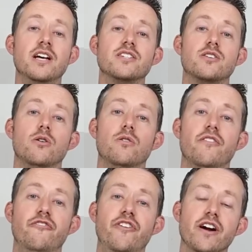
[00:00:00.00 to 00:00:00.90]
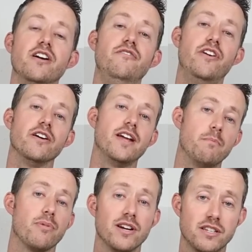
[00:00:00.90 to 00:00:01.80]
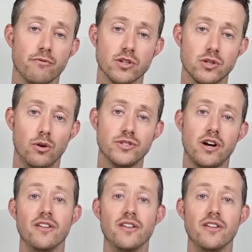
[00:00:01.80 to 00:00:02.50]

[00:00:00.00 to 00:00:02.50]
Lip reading: So very, very impressive results